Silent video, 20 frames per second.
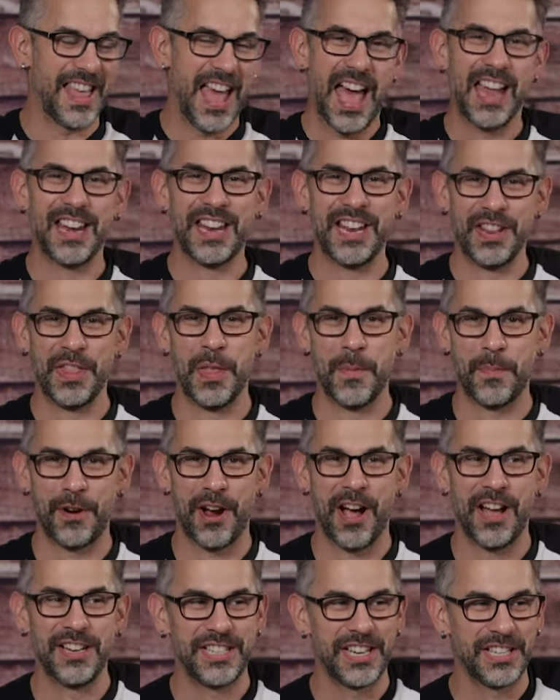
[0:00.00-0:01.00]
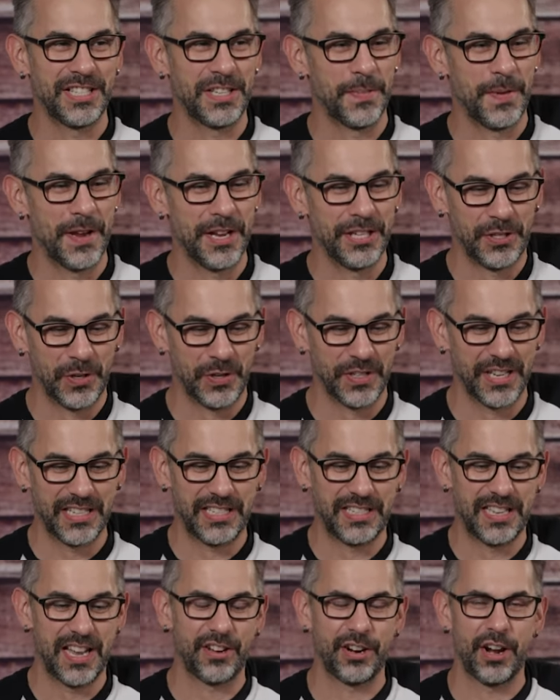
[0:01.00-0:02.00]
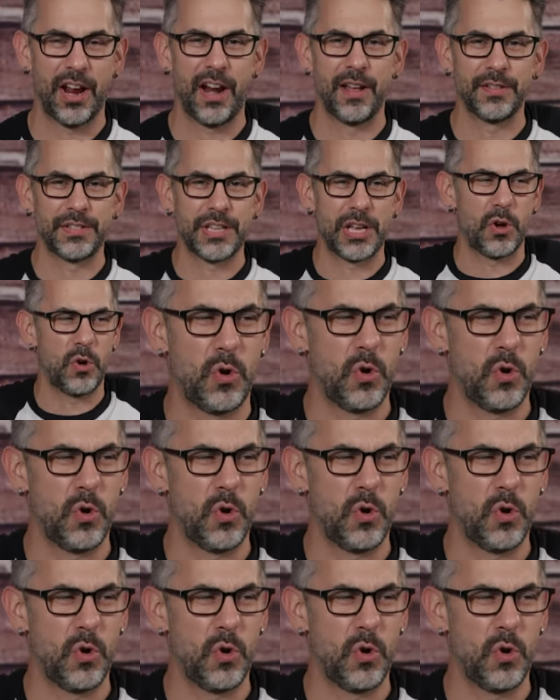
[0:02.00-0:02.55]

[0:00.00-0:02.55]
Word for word: that in the project to me. As soon as I stuck it on, I was like,